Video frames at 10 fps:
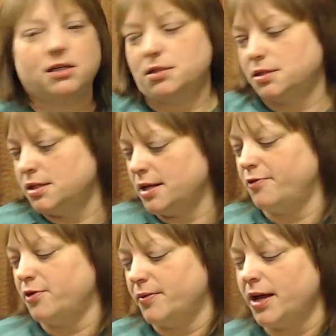It's to die for.
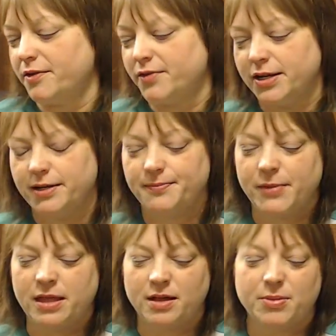I gotta find it,
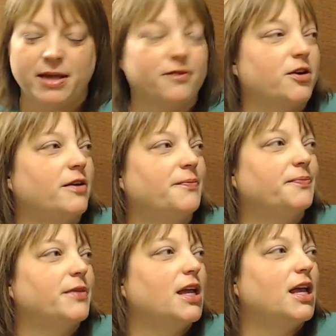and I'll play it for
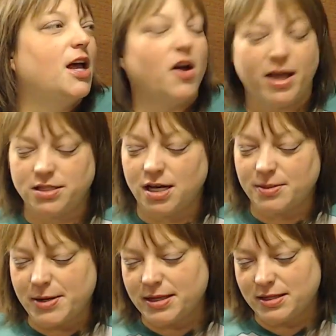y'all. Okay, talk
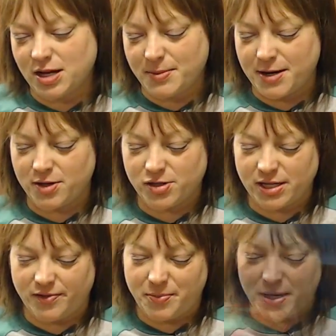about other stuff
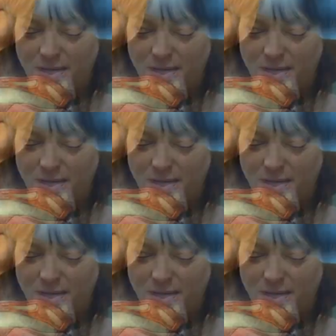because